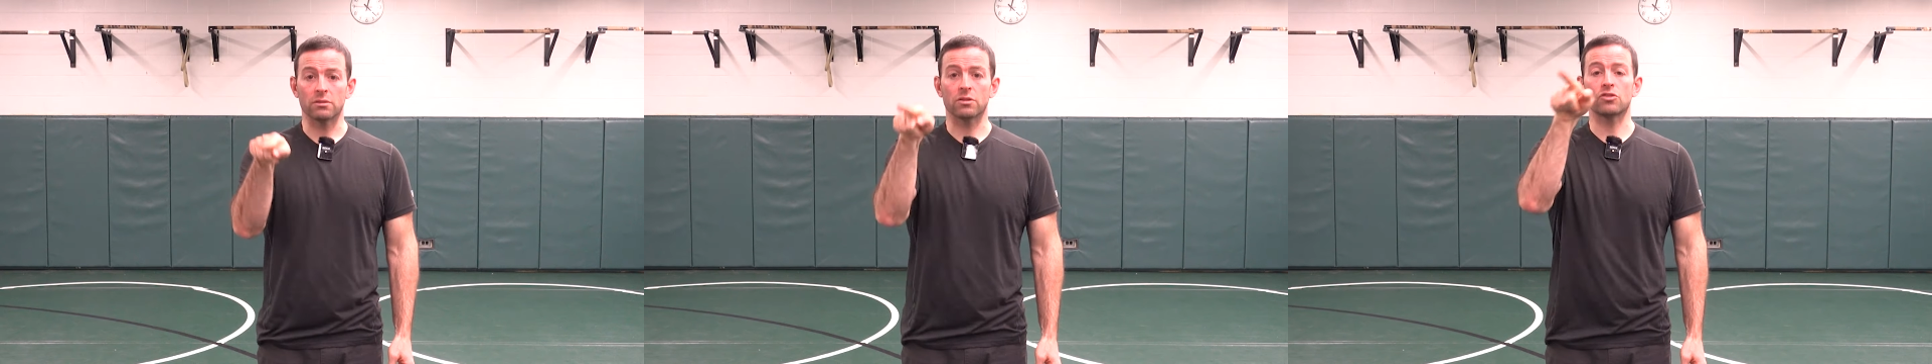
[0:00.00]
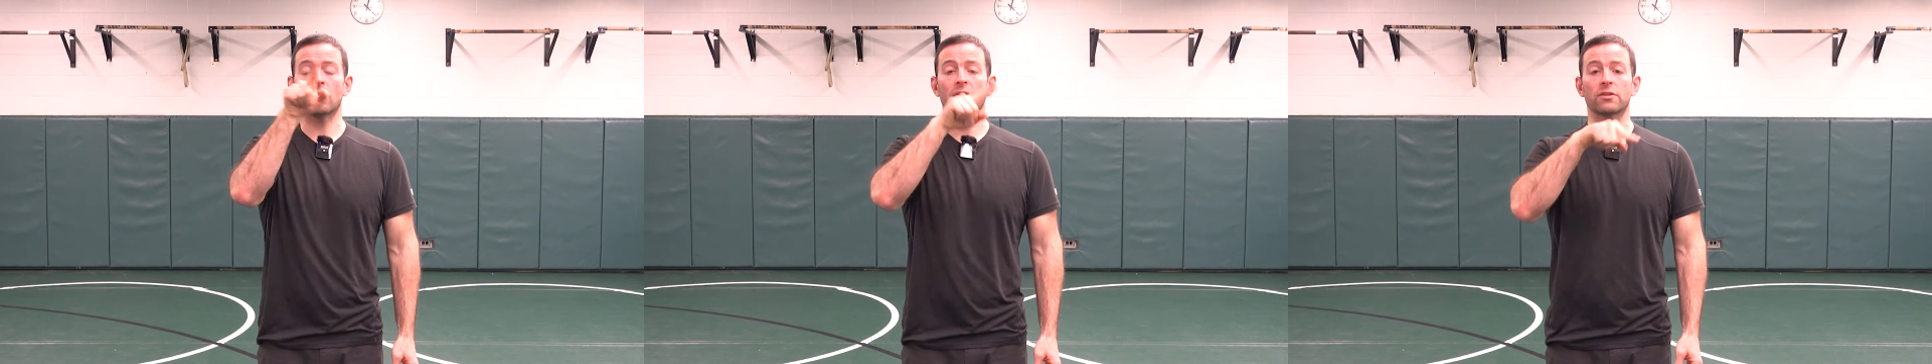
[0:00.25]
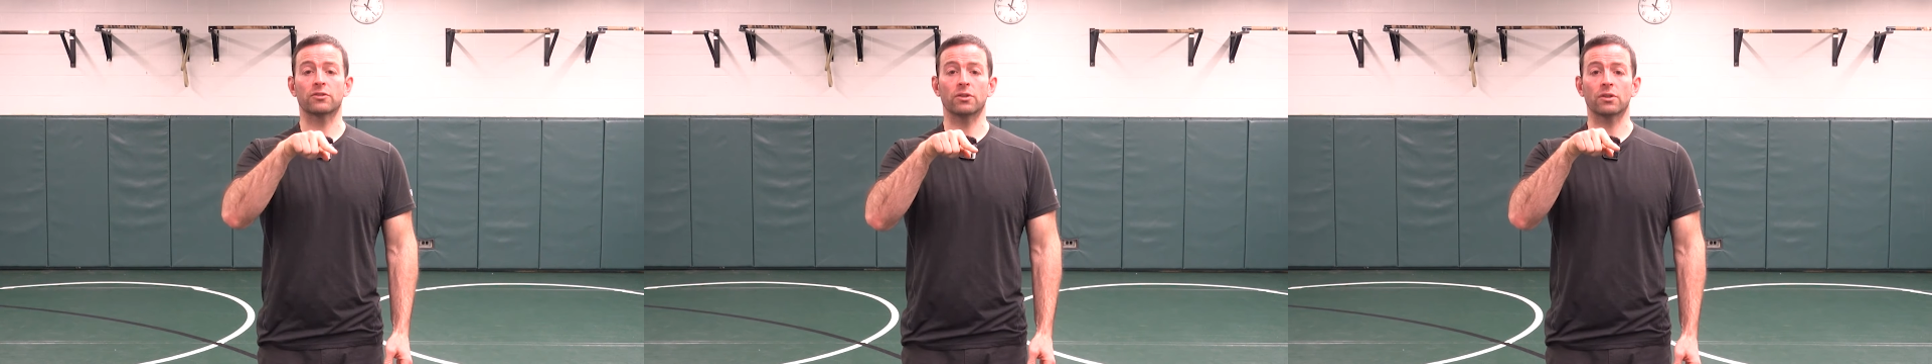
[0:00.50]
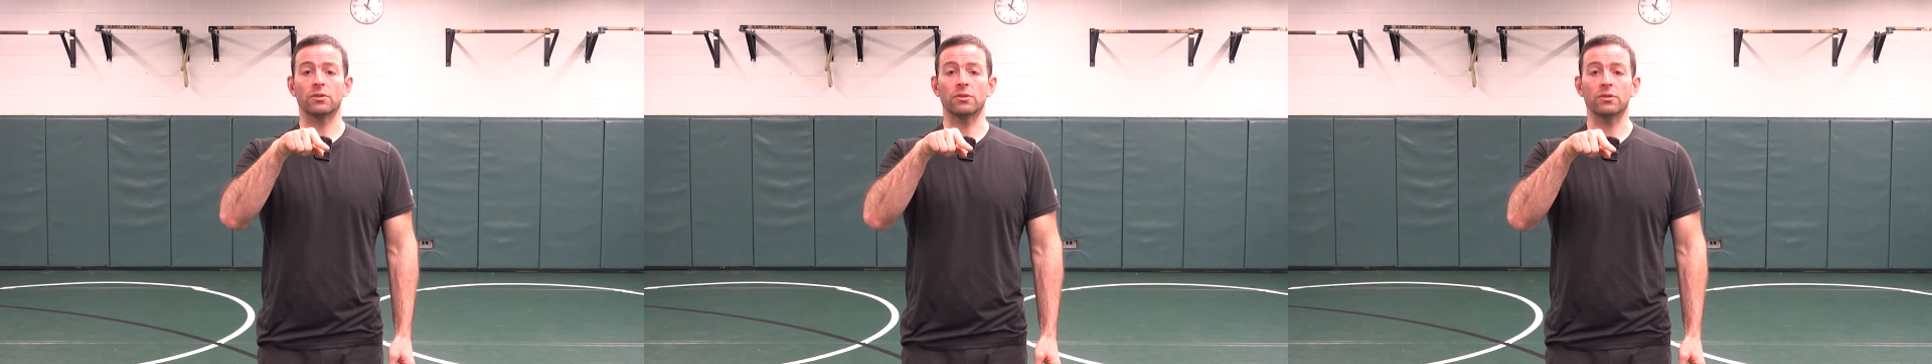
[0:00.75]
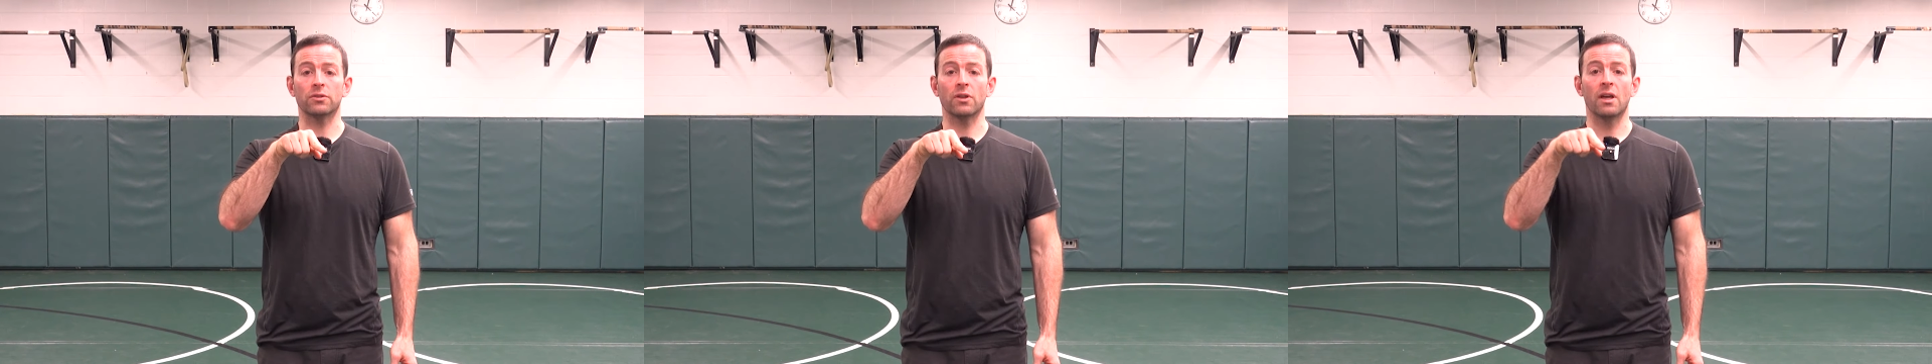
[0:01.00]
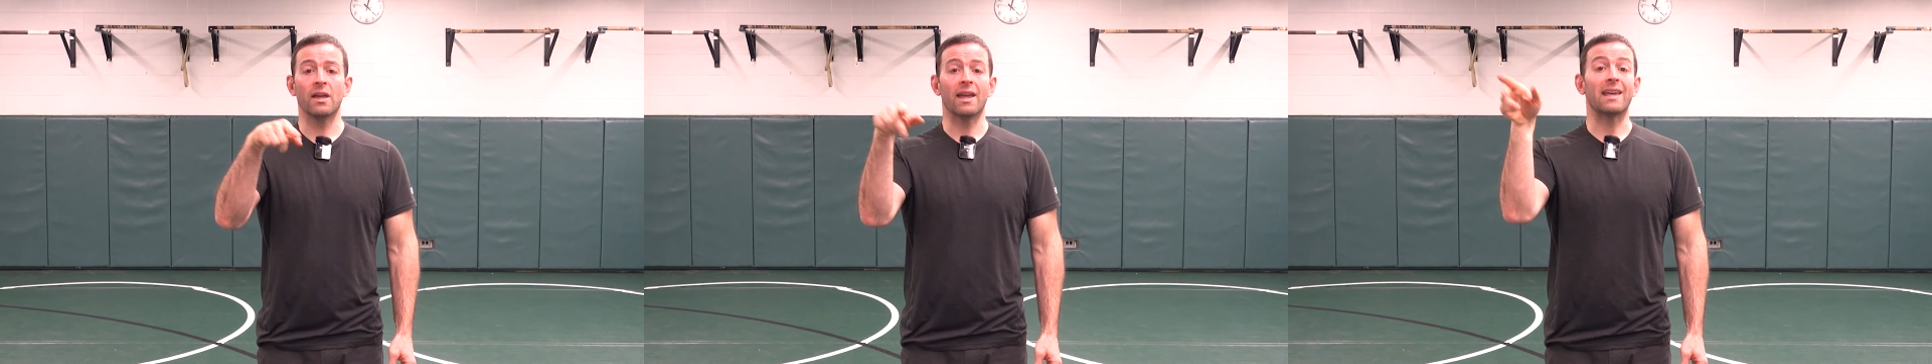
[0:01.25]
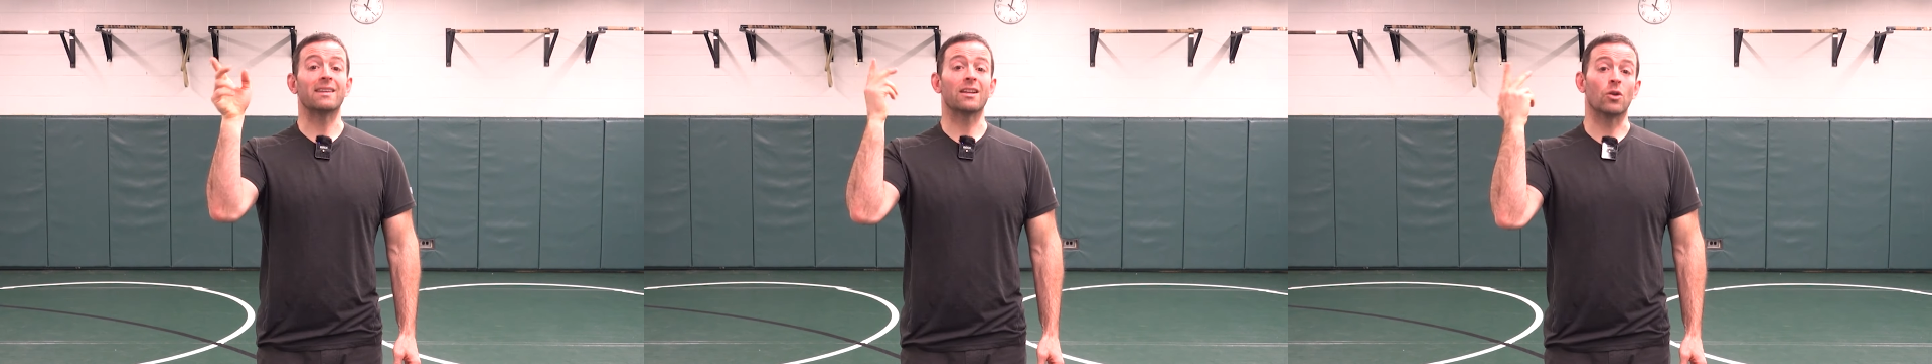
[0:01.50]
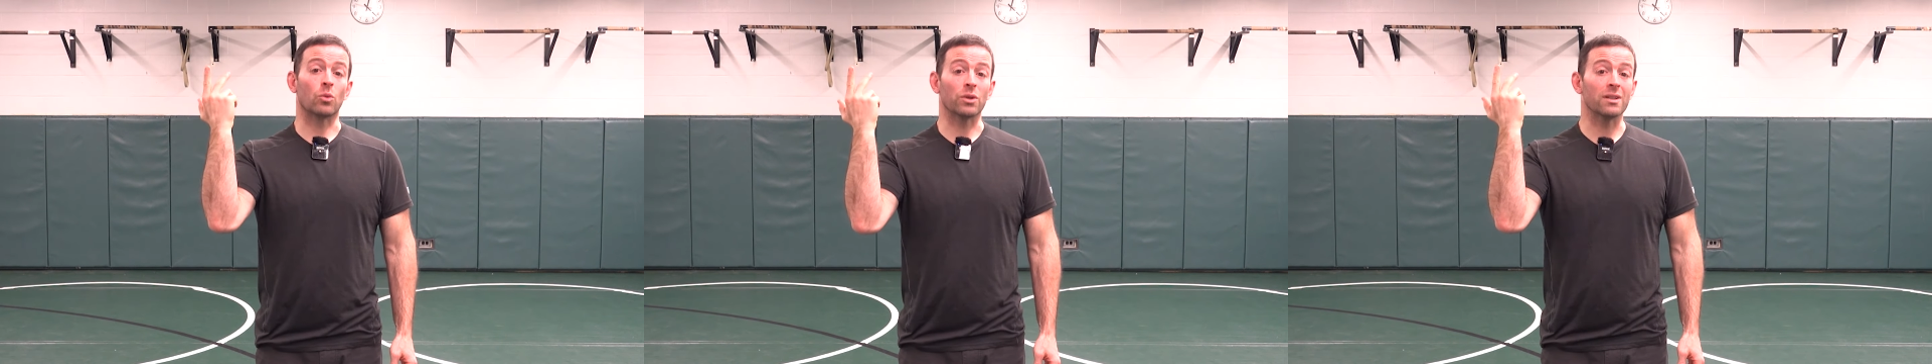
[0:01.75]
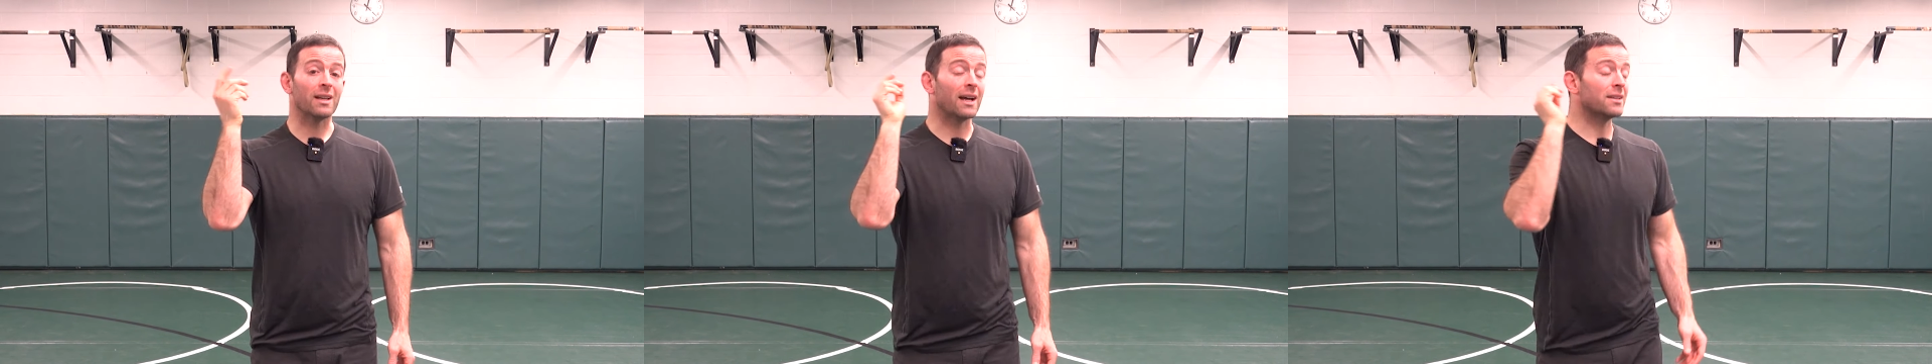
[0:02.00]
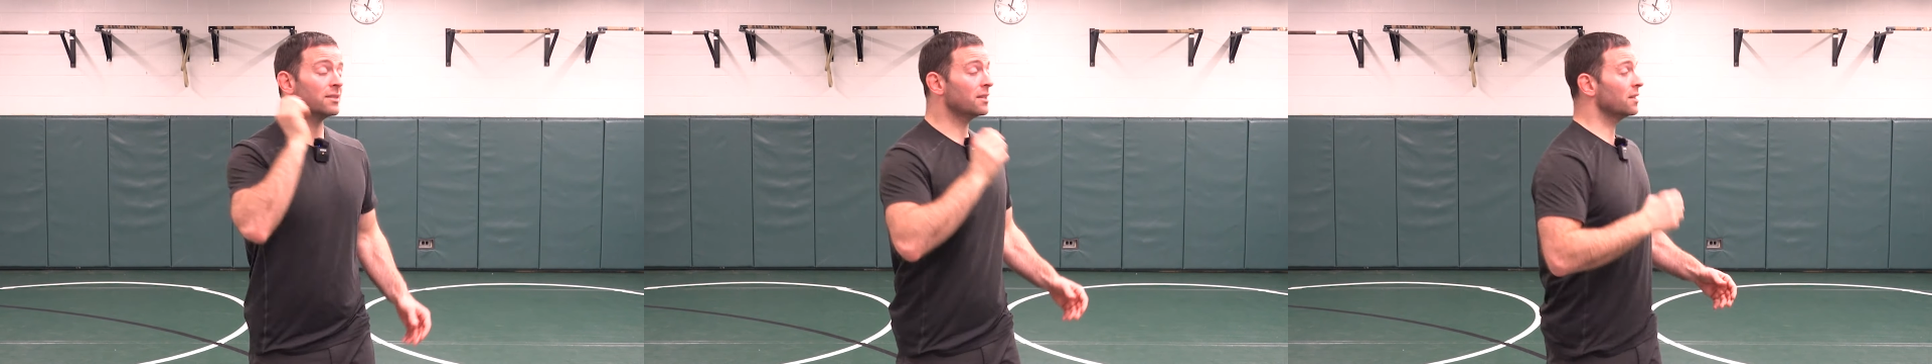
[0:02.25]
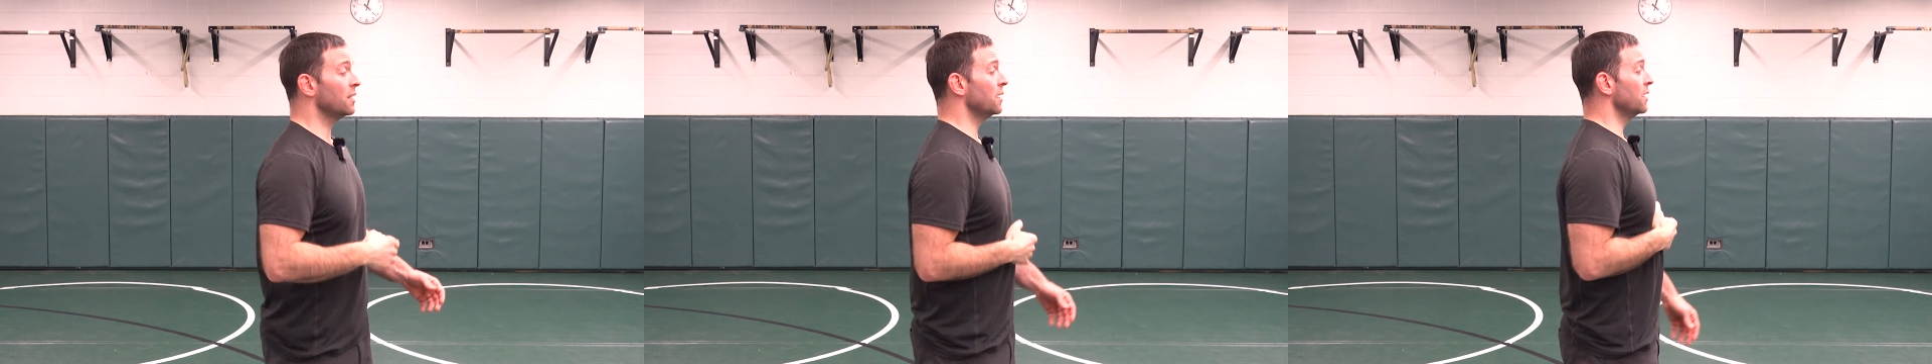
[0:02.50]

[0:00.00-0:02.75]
to draw the circles, and they don't realize it,